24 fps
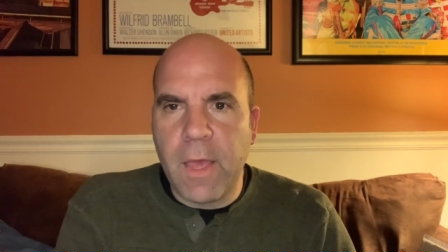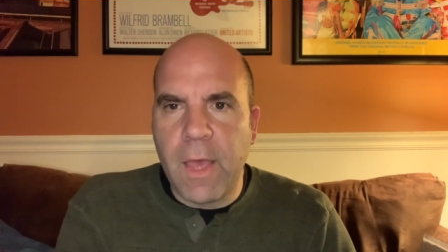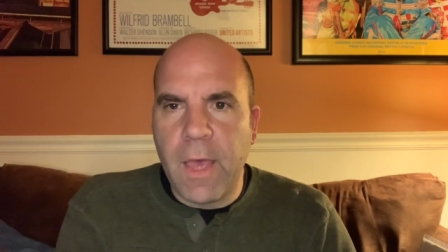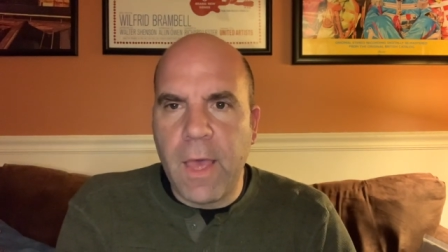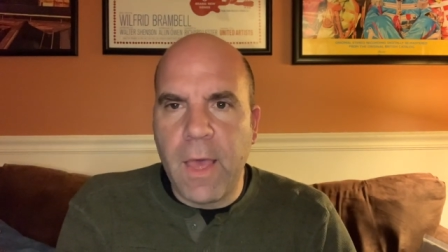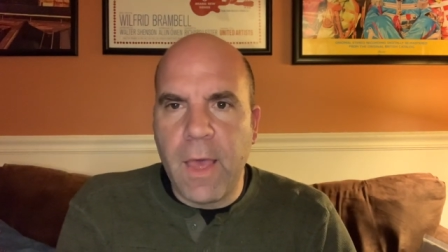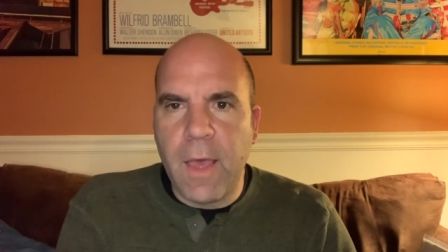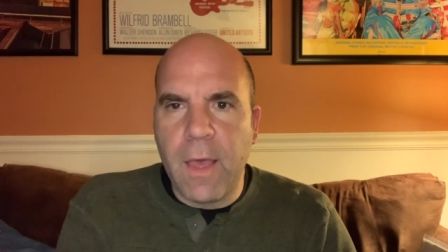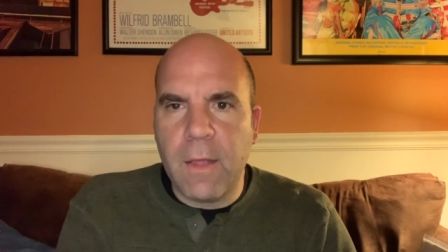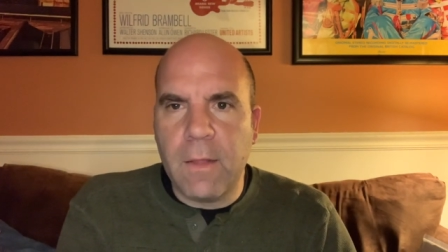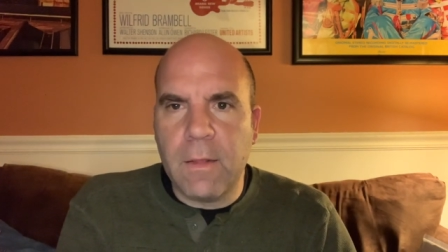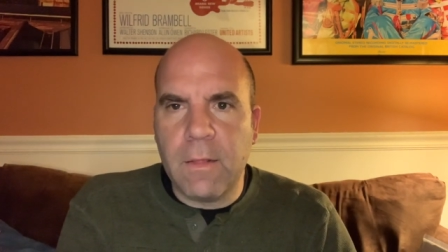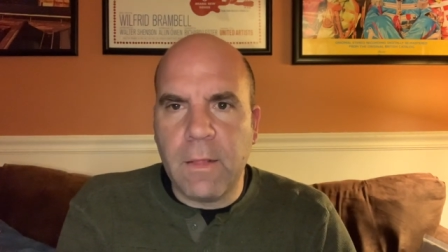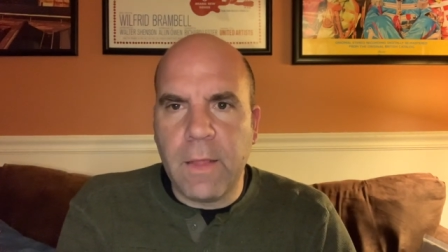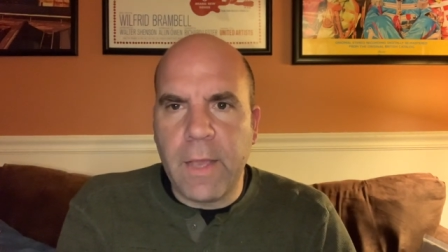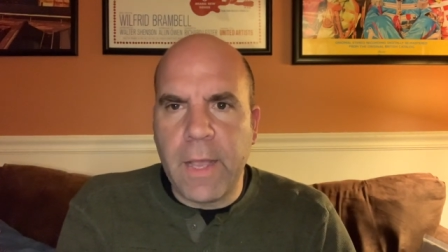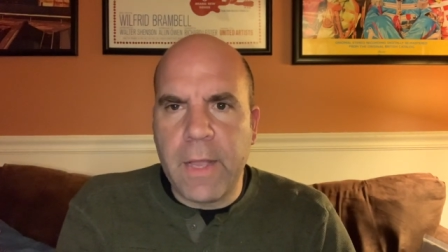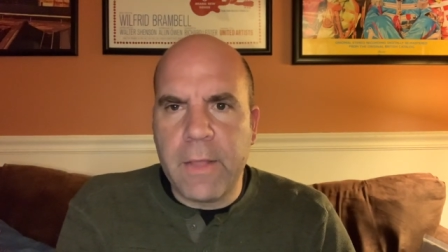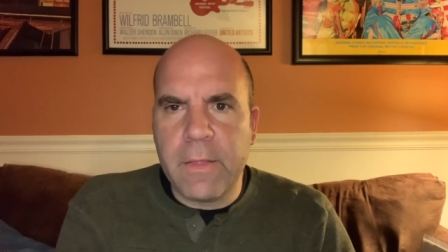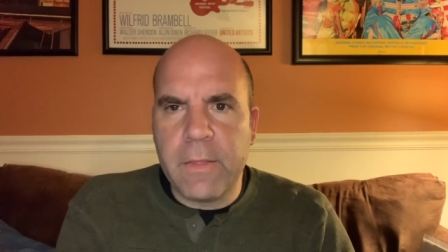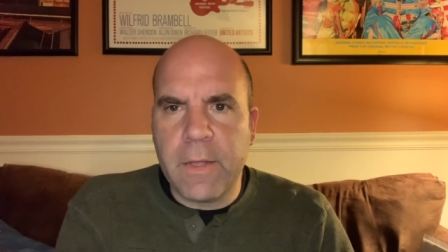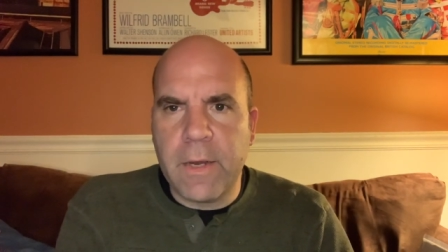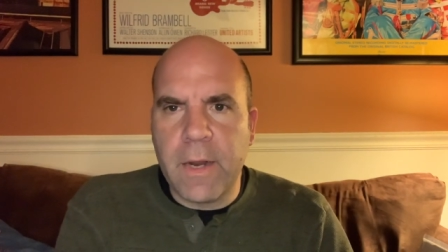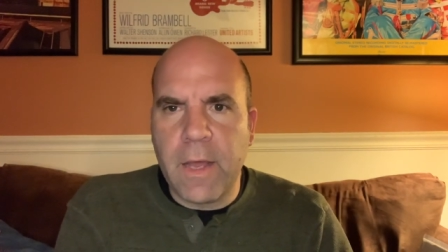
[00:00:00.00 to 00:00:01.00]
and
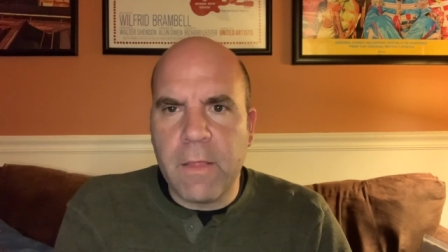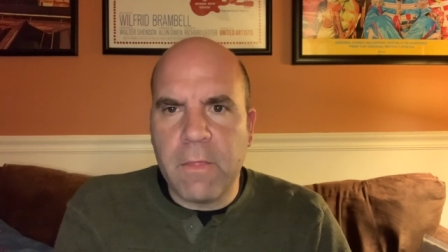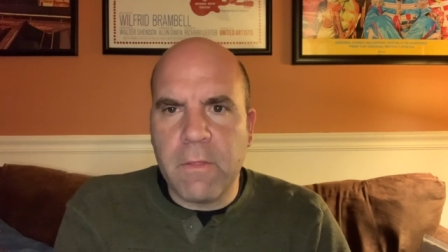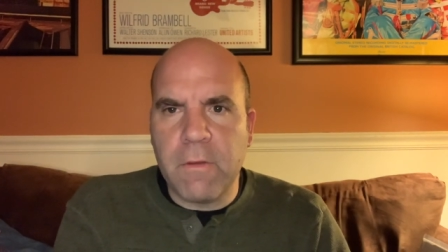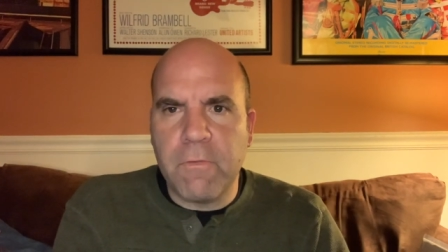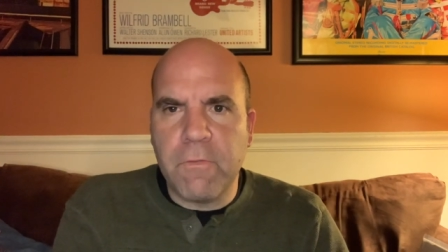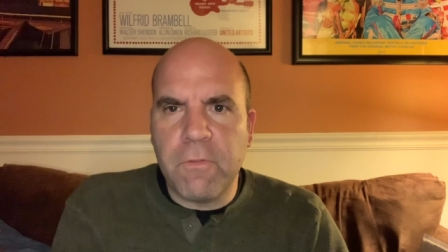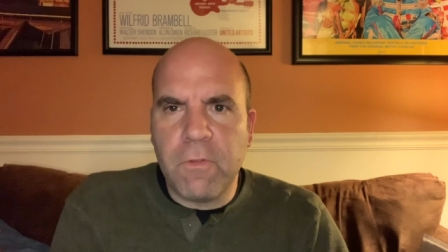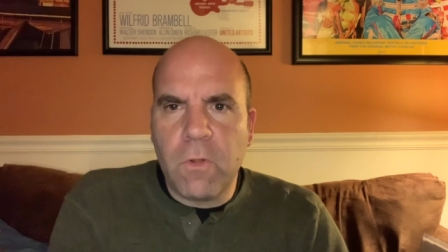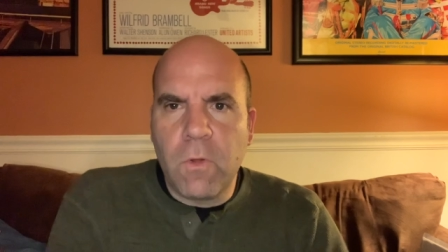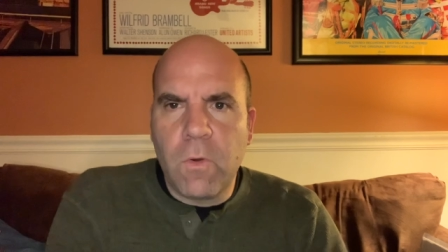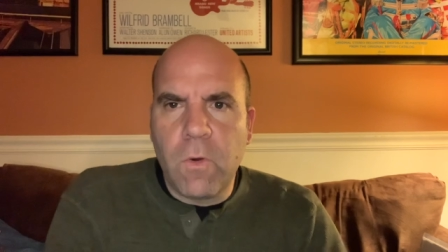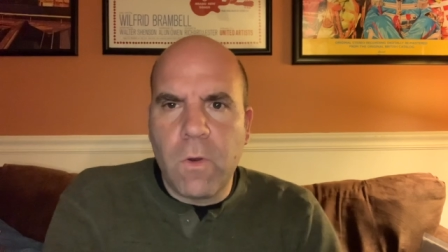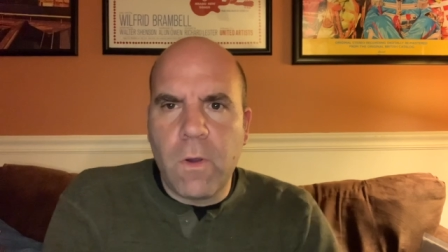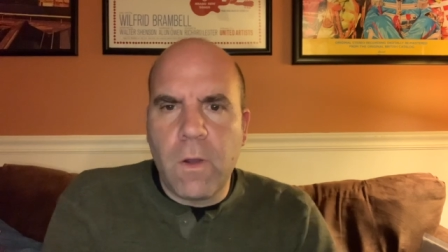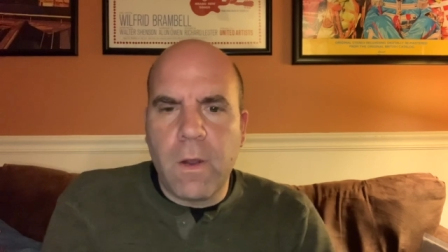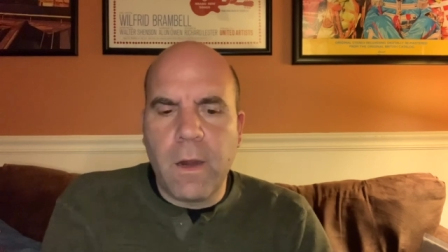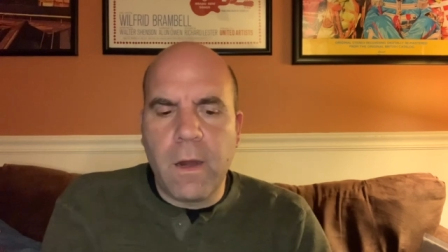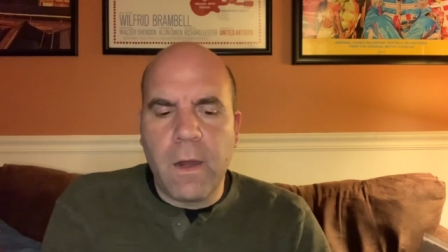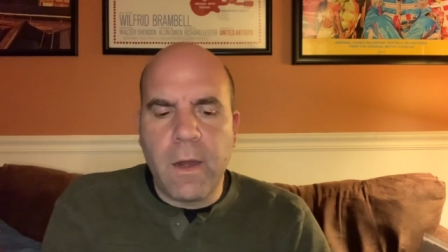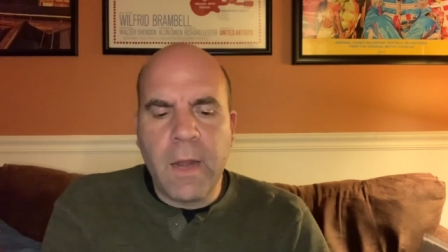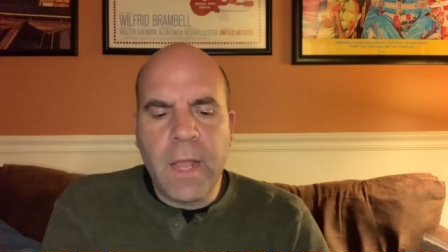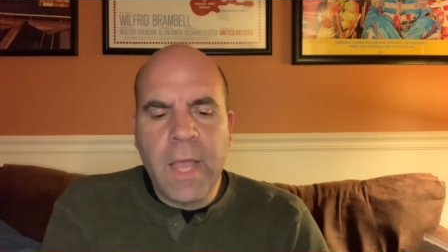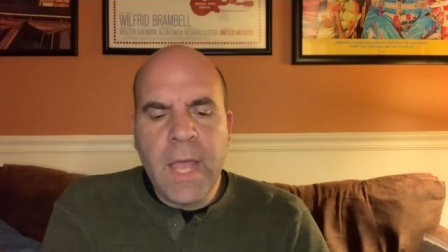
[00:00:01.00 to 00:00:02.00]
landed on the
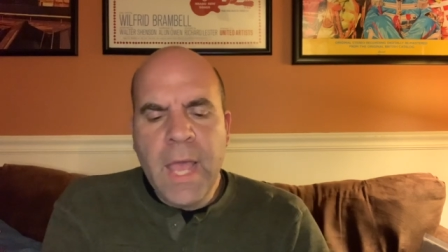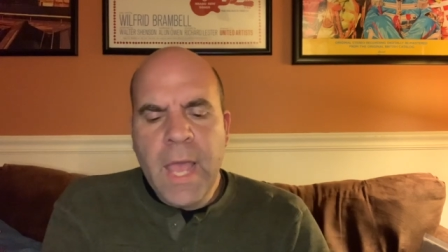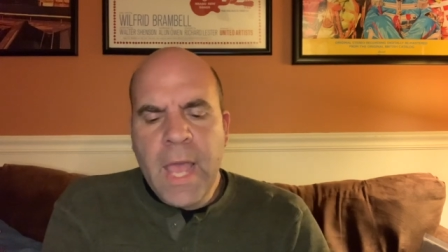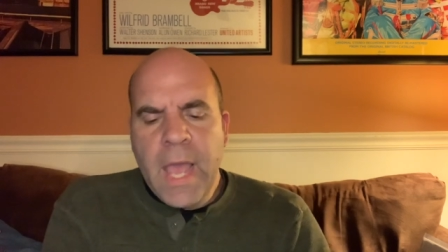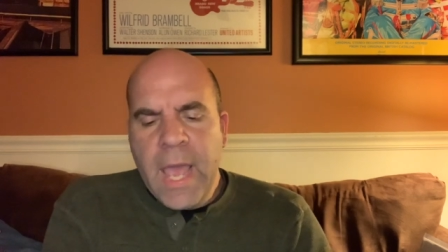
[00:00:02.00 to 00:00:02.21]
floor.